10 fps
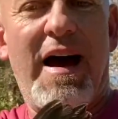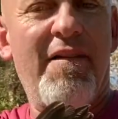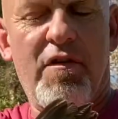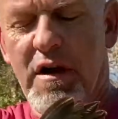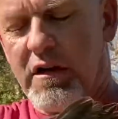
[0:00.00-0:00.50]

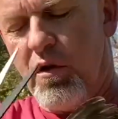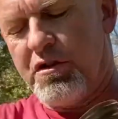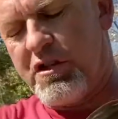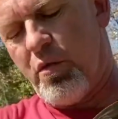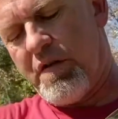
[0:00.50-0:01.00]
very close
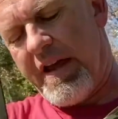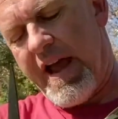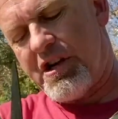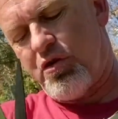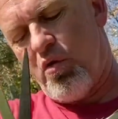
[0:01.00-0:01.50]
to where the
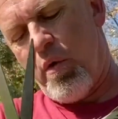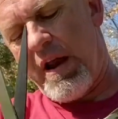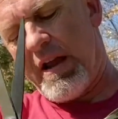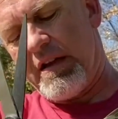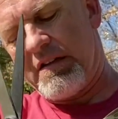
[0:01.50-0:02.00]
actual wing
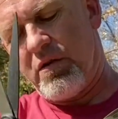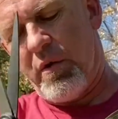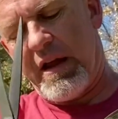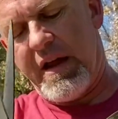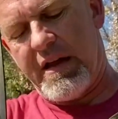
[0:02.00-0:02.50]
is. The
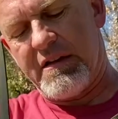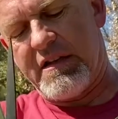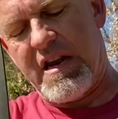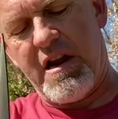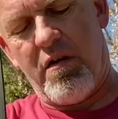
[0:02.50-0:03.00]
wing ends
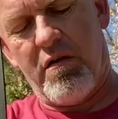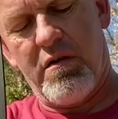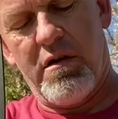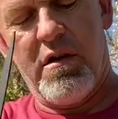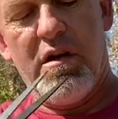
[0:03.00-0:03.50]
here.
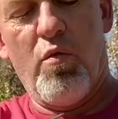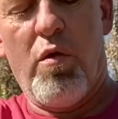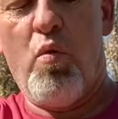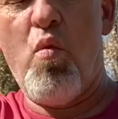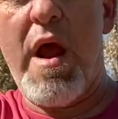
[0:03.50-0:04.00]
We're
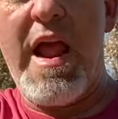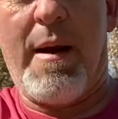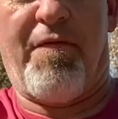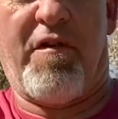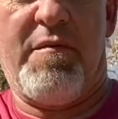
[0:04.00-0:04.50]
way
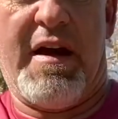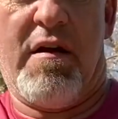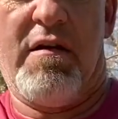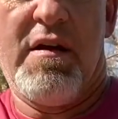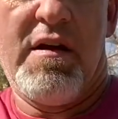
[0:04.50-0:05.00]
up from
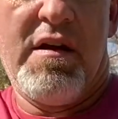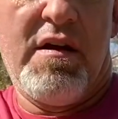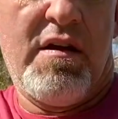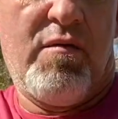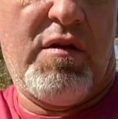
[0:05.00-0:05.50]
there
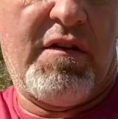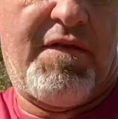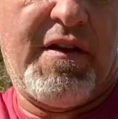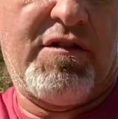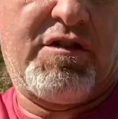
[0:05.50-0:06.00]
where the
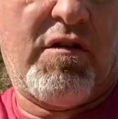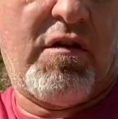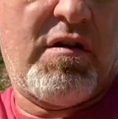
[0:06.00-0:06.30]
feathers are.